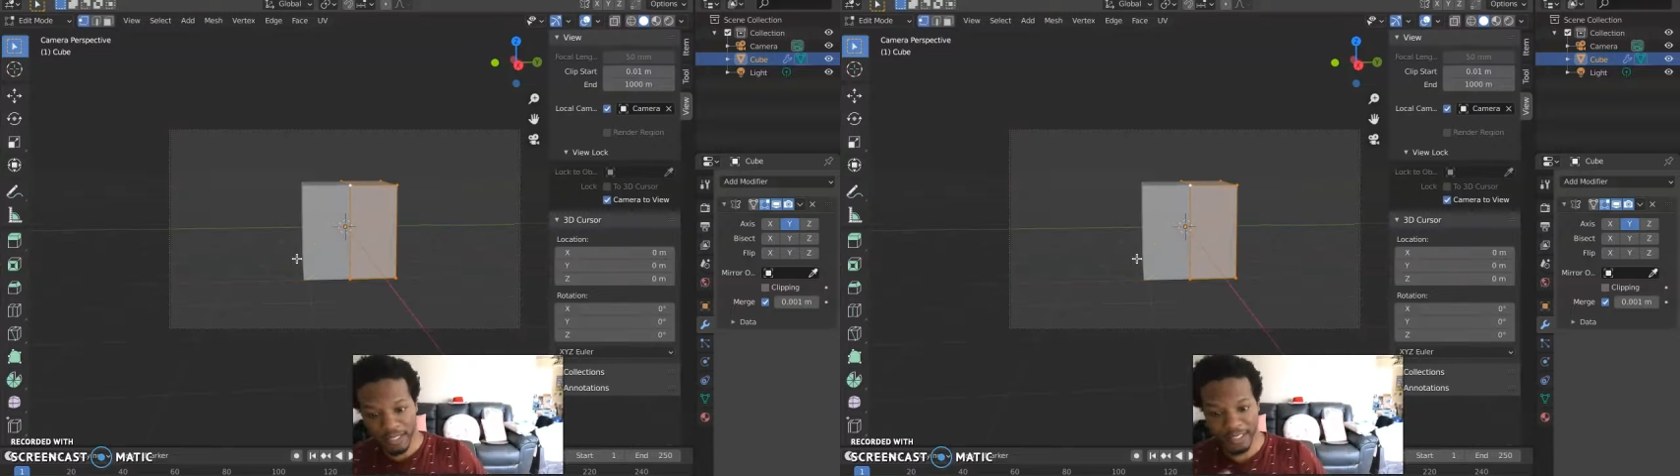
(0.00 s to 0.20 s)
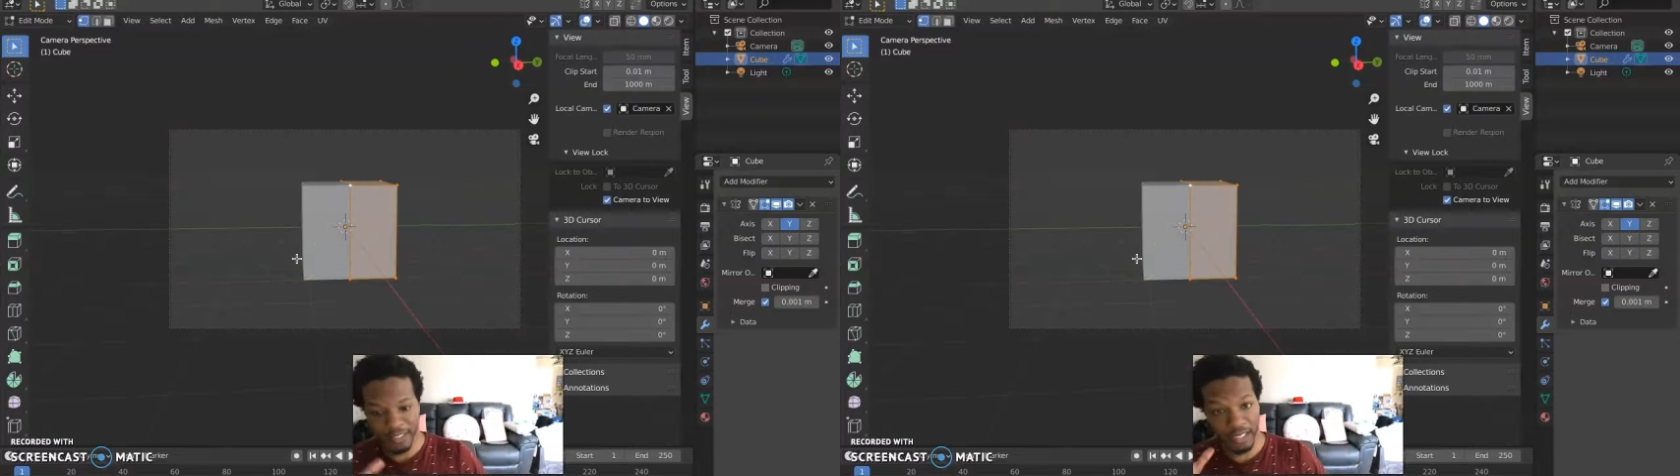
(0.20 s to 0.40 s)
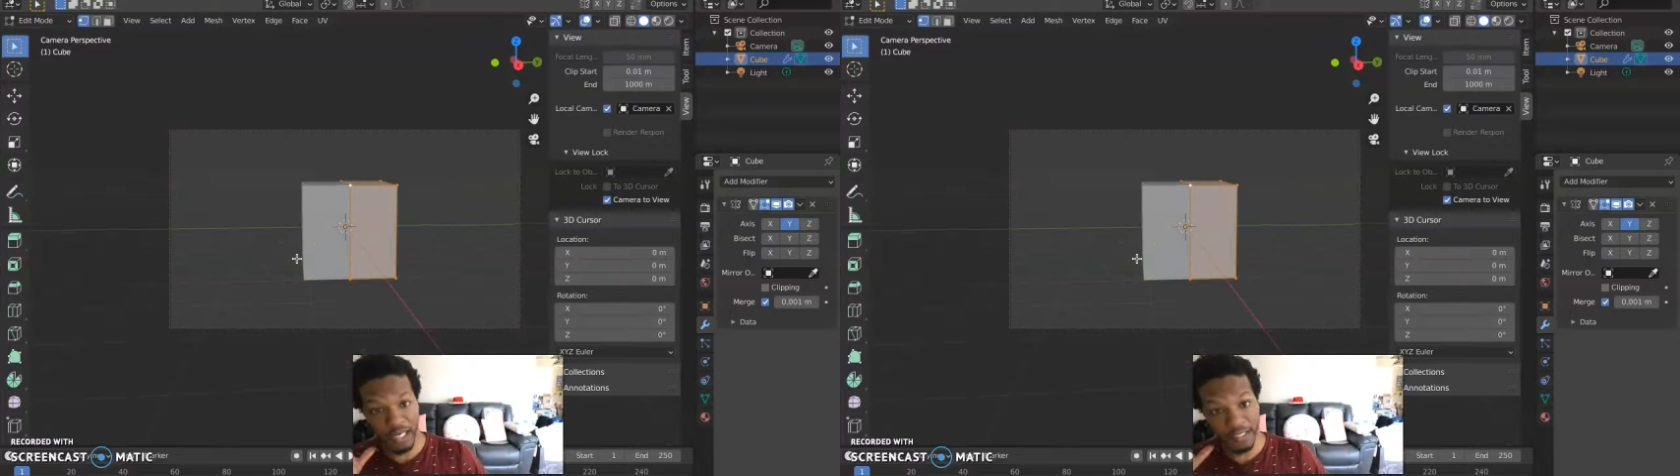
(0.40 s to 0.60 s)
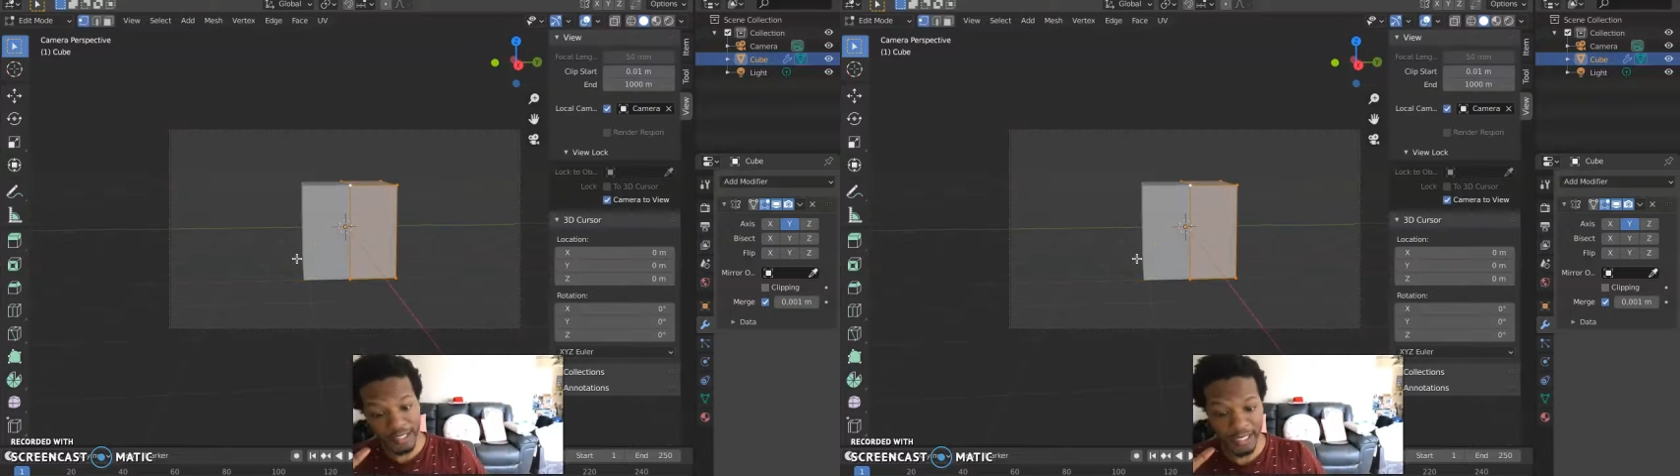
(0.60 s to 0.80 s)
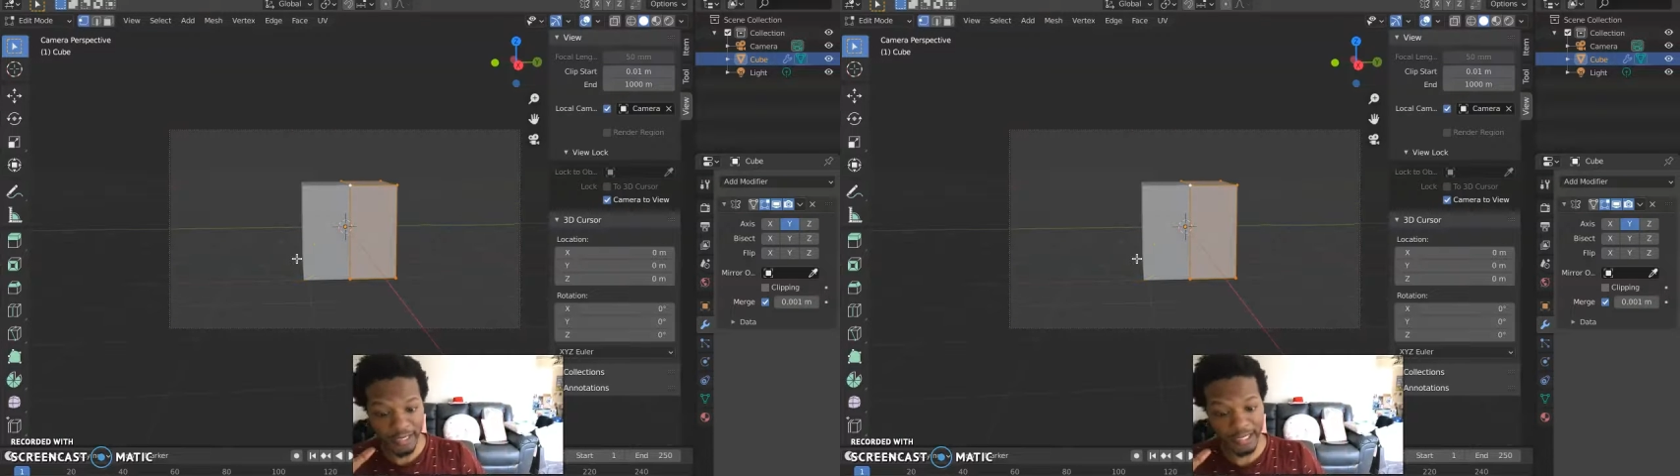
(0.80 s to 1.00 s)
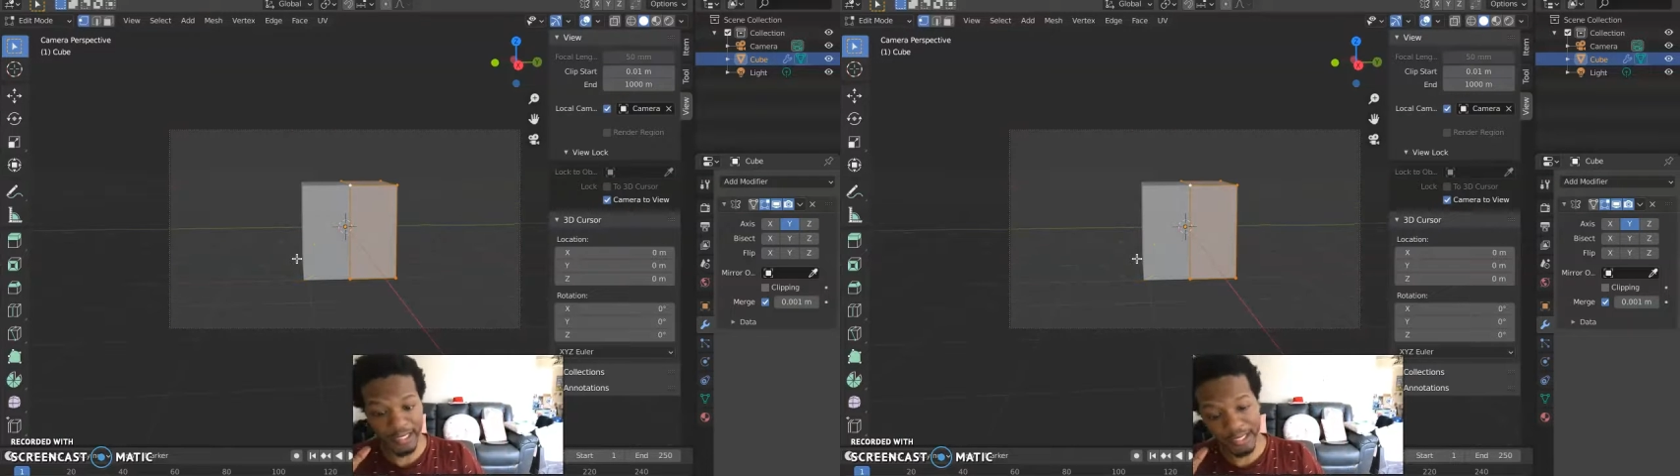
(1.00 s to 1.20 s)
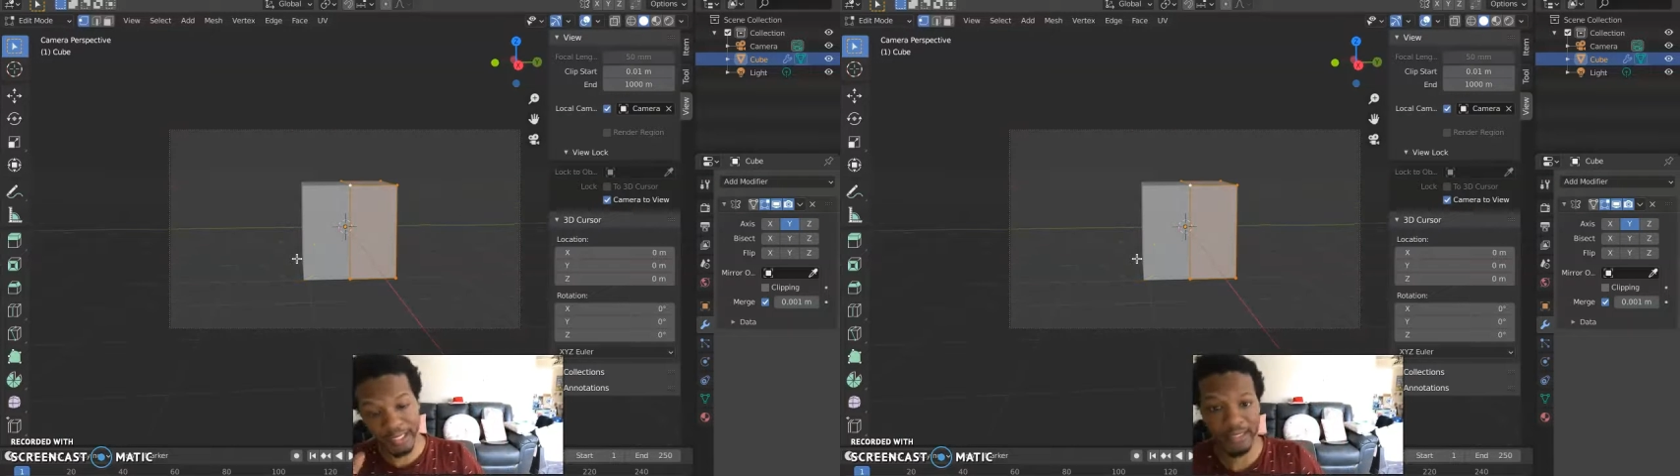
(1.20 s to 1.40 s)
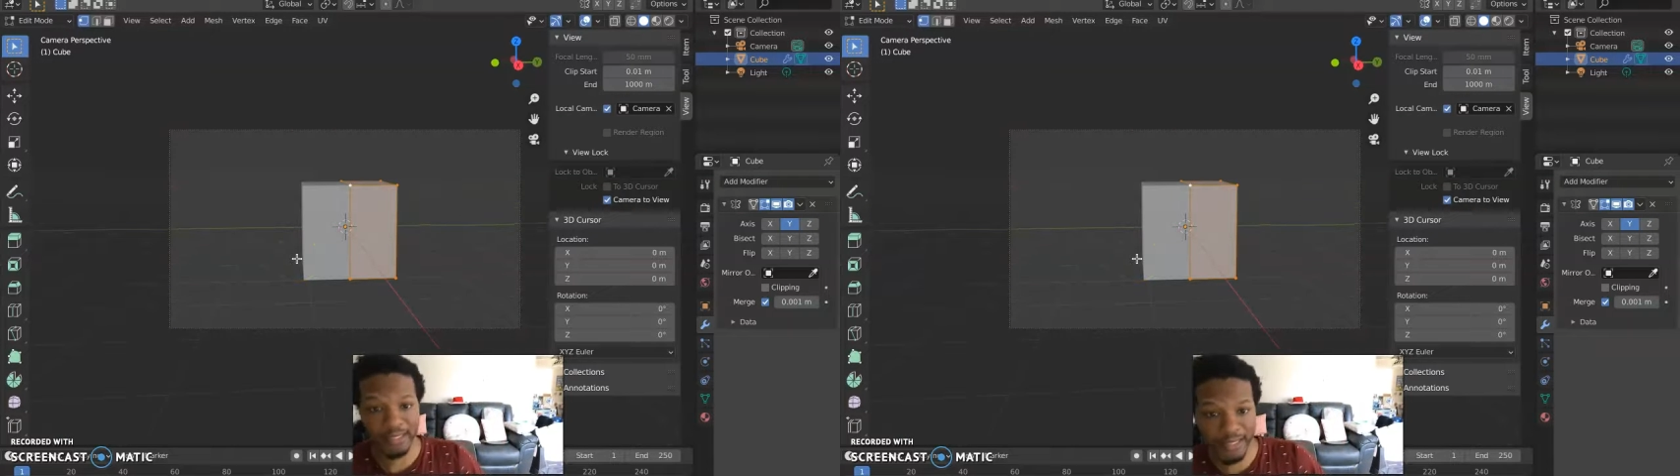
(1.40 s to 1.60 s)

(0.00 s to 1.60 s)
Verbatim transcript: and the unhighlighted